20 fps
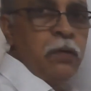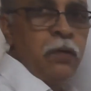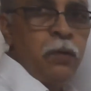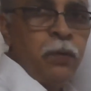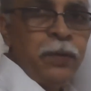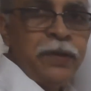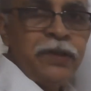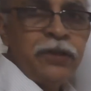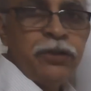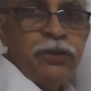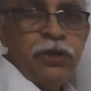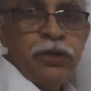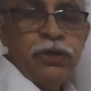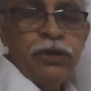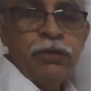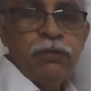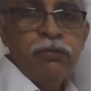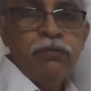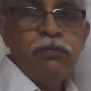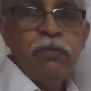
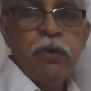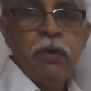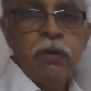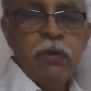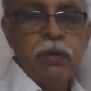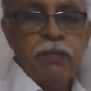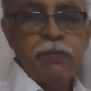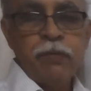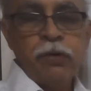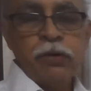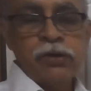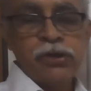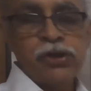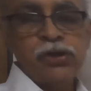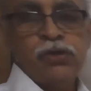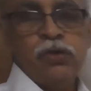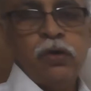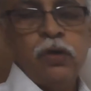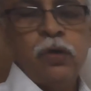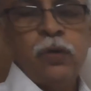vegetative
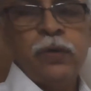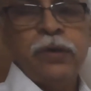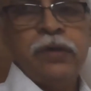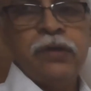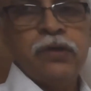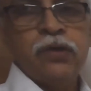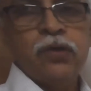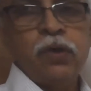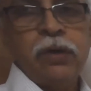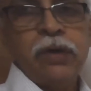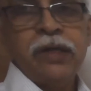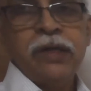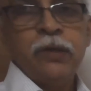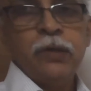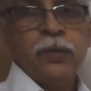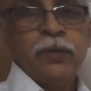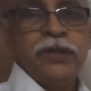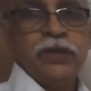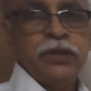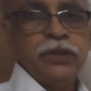reproduction, or it's called as
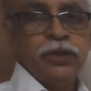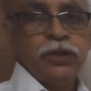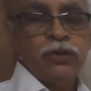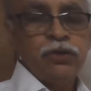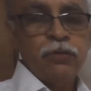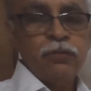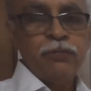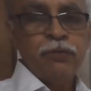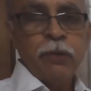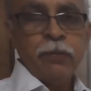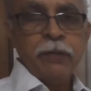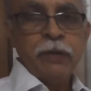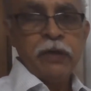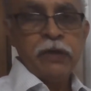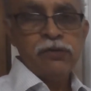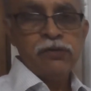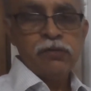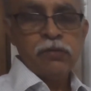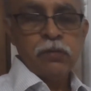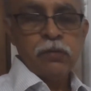vegetative
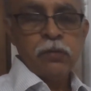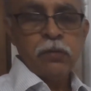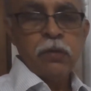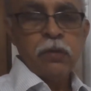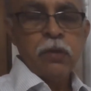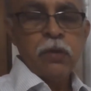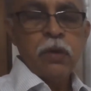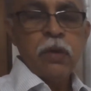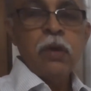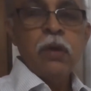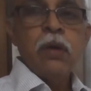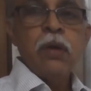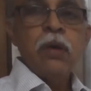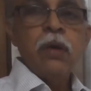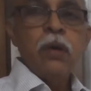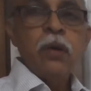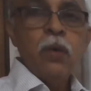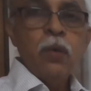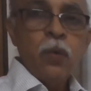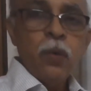propagation,
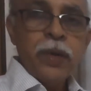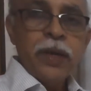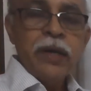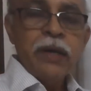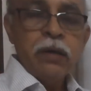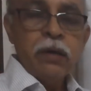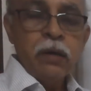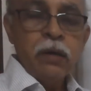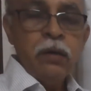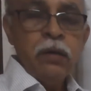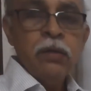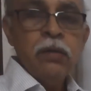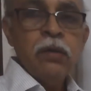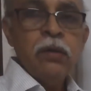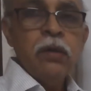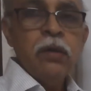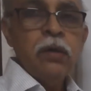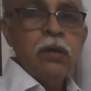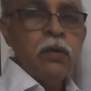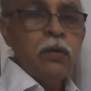wherein
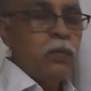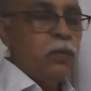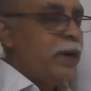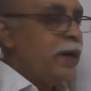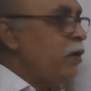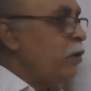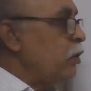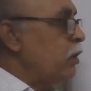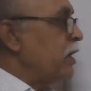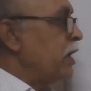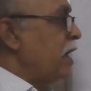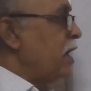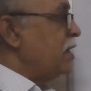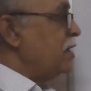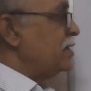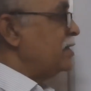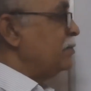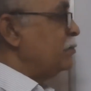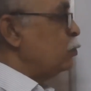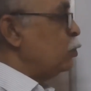one
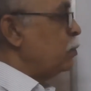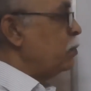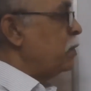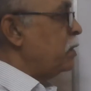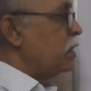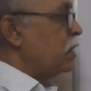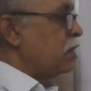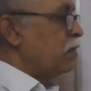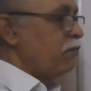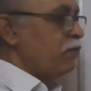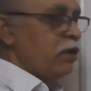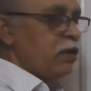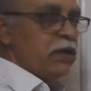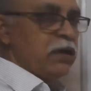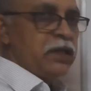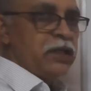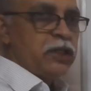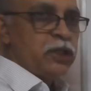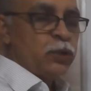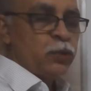organism would be giving
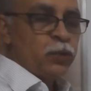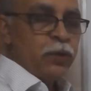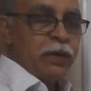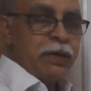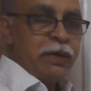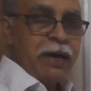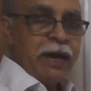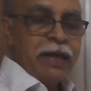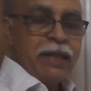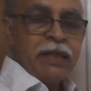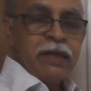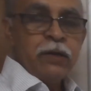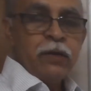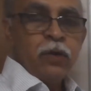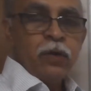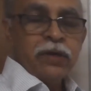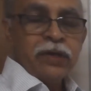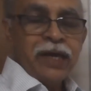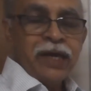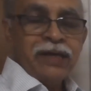rise to another
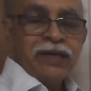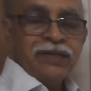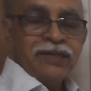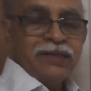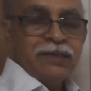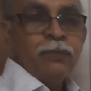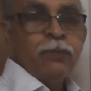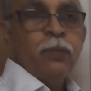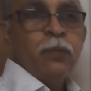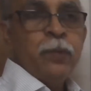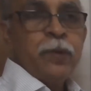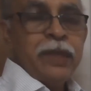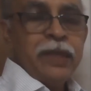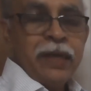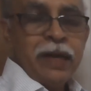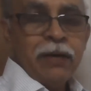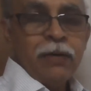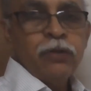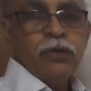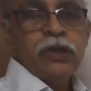organism
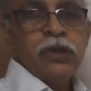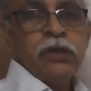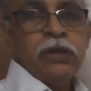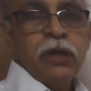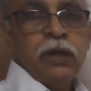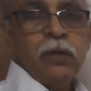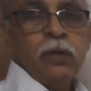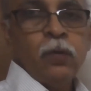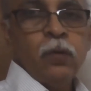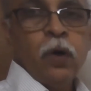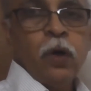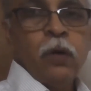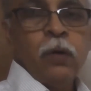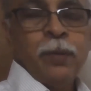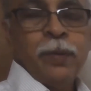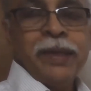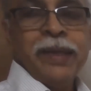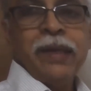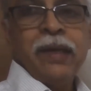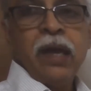without
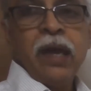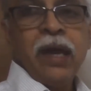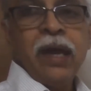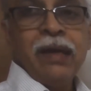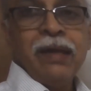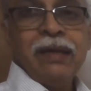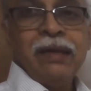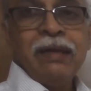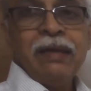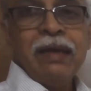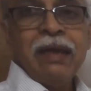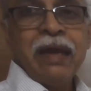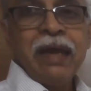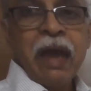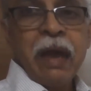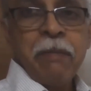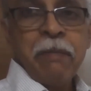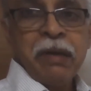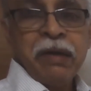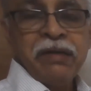involving any
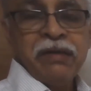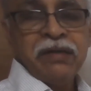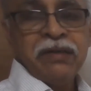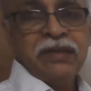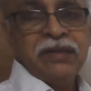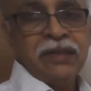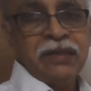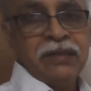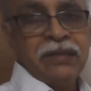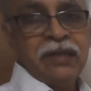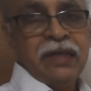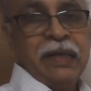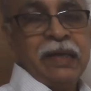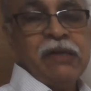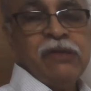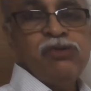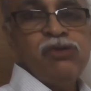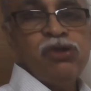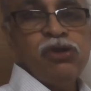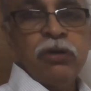gametic cells,
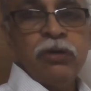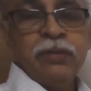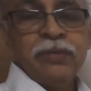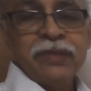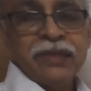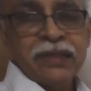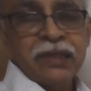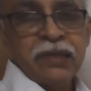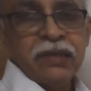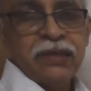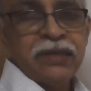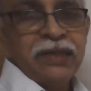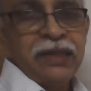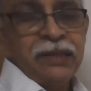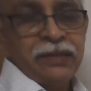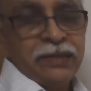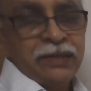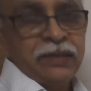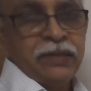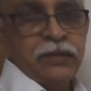any germs
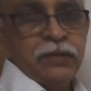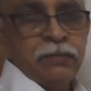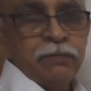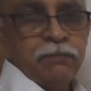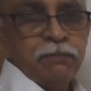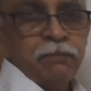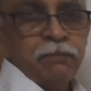cells.